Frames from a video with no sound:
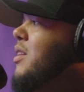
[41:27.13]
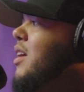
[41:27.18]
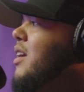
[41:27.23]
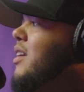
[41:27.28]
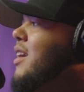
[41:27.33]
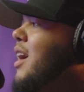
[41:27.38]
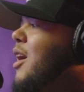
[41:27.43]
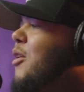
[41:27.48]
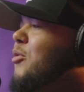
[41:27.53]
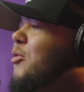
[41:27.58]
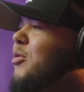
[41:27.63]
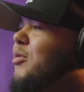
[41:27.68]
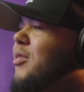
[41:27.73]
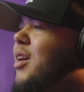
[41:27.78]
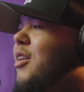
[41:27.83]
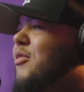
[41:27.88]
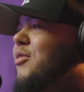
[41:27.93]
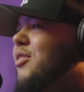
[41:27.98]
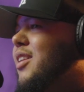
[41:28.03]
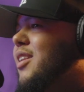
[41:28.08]
Like, I
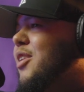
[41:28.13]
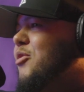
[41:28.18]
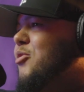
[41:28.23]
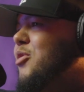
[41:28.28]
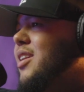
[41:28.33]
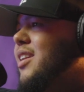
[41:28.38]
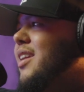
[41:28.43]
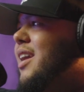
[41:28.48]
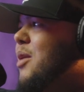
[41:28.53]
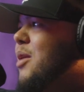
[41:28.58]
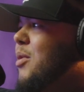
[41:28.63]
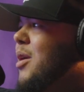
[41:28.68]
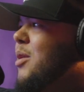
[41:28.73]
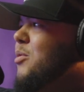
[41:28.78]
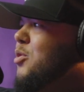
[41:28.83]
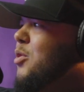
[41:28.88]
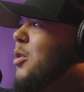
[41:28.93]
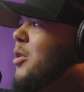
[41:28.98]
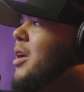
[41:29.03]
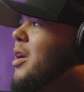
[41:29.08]
I feel like reading
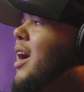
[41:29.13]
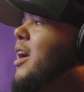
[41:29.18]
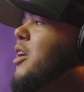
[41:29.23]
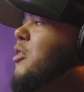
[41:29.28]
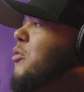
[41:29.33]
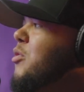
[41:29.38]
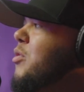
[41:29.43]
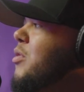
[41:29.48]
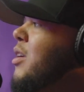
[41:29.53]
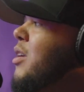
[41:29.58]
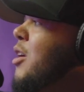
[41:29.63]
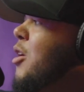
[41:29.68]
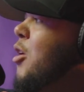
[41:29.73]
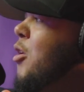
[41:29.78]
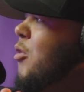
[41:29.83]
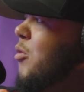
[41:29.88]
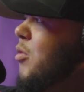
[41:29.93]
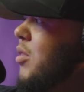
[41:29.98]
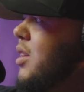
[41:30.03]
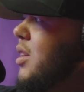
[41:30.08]
Abraham's story, I can re-
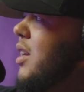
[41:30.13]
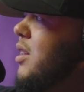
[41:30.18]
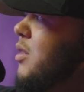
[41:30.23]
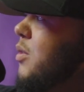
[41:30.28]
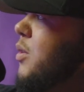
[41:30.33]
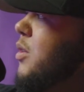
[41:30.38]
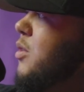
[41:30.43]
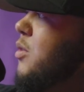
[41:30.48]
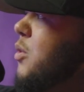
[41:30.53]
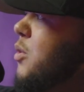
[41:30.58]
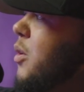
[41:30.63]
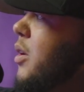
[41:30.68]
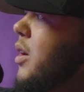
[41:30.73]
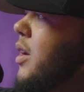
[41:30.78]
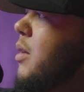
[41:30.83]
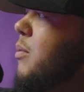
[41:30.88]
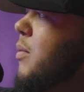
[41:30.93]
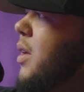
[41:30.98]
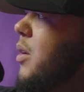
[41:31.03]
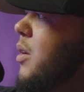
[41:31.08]
relate to his
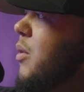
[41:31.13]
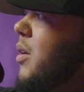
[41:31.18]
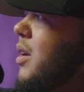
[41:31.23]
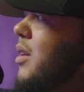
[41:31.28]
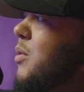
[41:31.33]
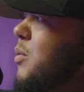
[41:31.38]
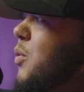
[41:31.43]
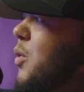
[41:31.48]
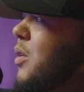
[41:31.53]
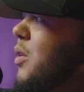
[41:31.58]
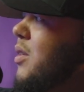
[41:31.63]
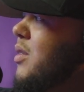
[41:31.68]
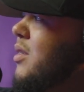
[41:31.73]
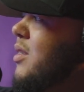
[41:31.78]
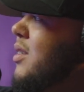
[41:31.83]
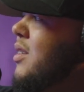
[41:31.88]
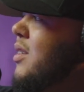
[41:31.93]
story in many ways more.